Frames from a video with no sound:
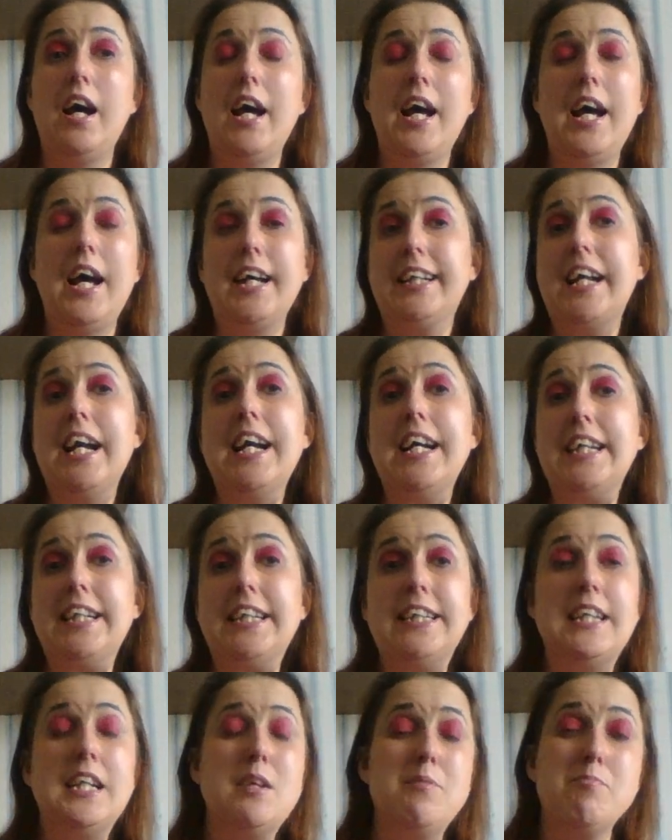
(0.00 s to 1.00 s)

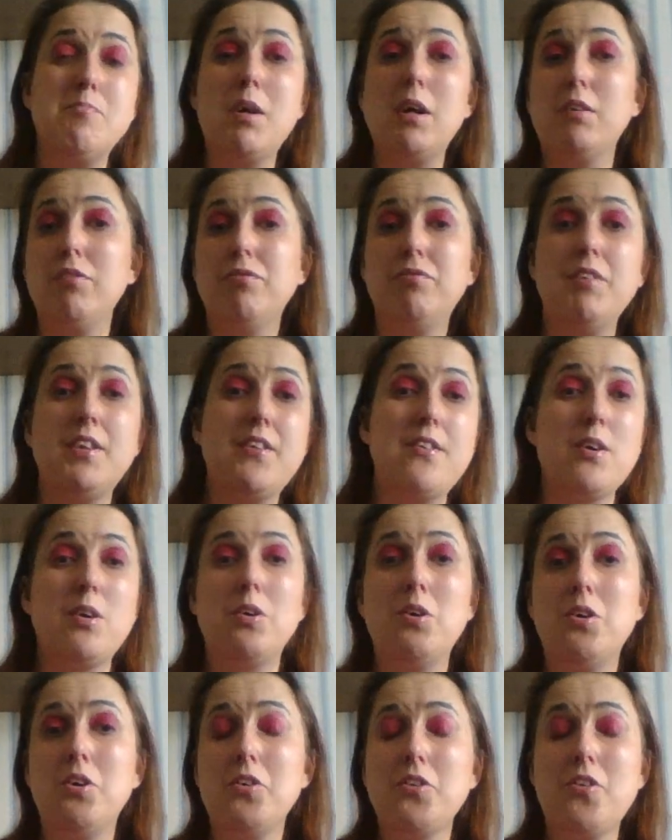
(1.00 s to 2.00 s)
again in both
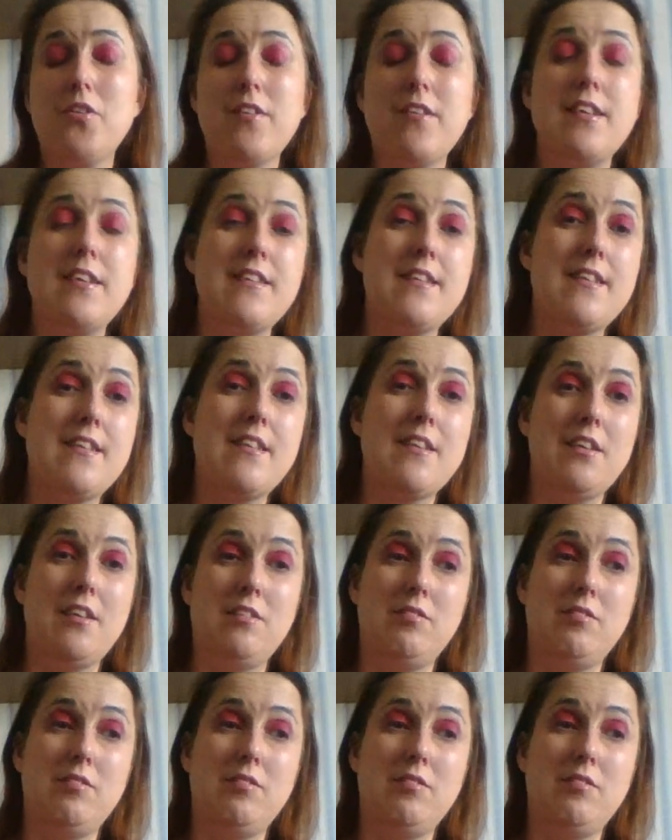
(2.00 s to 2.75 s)
resorts there's